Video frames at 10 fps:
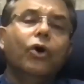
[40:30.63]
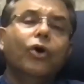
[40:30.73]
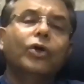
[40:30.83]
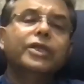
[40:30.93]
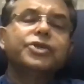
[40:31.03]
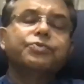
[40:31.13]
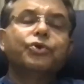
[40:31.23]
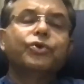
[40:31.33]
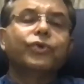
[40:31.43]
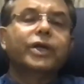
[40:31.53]
All this
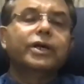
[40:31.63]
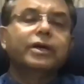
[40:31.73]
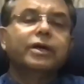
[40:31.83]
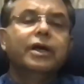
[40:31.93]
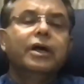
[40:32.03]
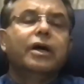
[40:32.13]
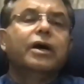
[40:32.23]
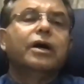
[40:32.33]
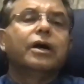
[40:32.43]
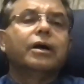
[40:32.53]
put together
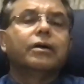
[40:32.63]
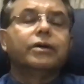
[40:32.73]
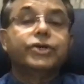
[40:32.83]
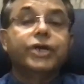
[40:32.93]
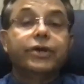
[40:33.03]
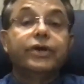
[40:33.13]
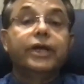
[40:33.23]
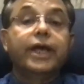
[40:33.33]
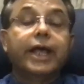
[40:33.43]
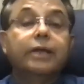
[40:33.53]

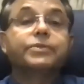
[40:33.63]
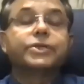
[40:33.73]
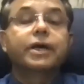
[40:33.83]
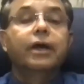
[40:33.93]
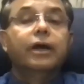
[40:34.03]
generally helps.